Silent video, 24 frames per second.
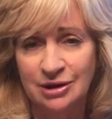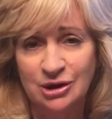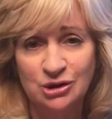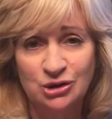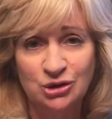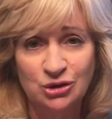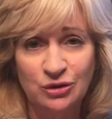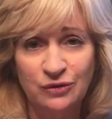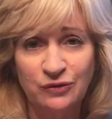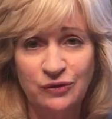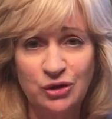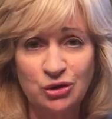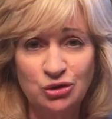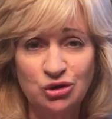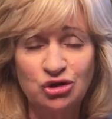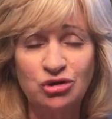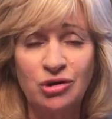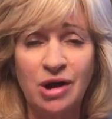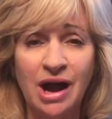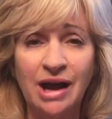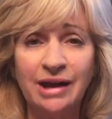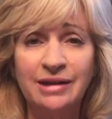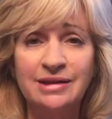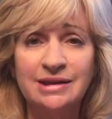So if you
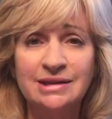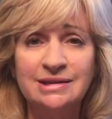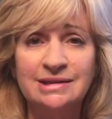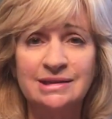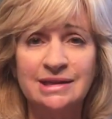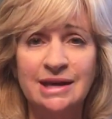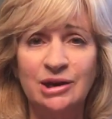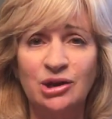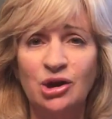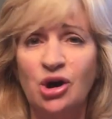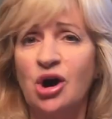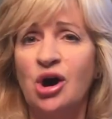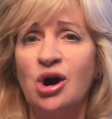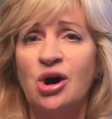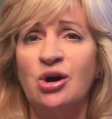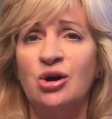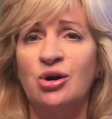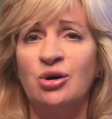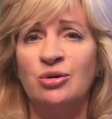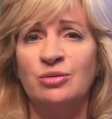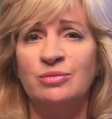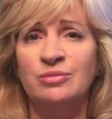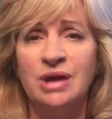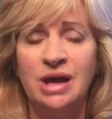try this at
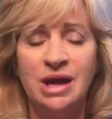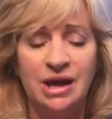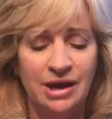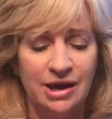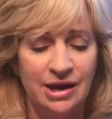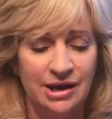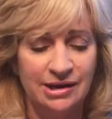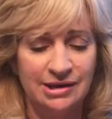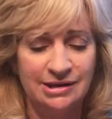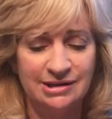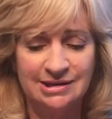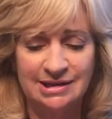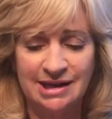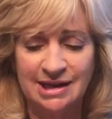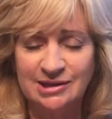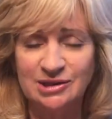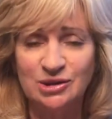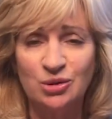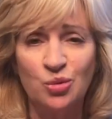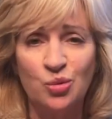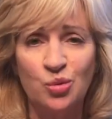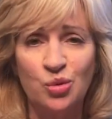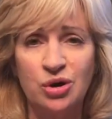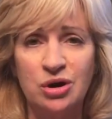home and it
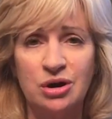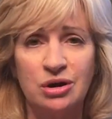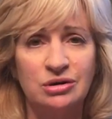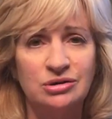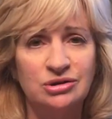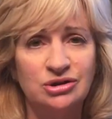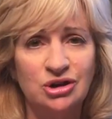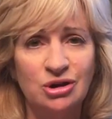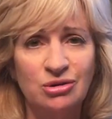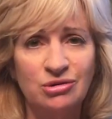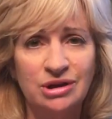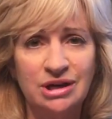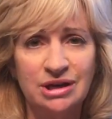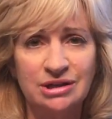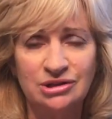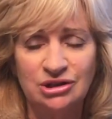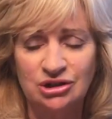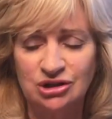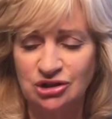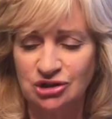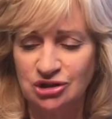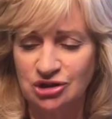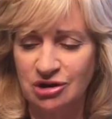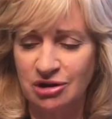doesn't work, don't get
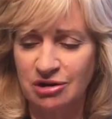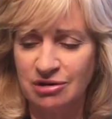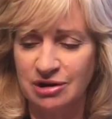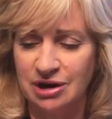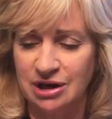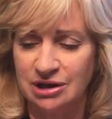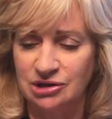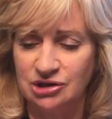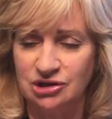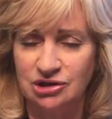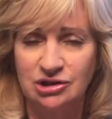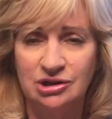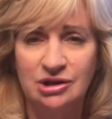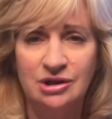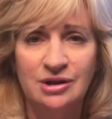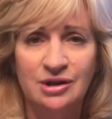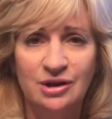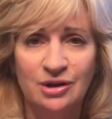discouraged.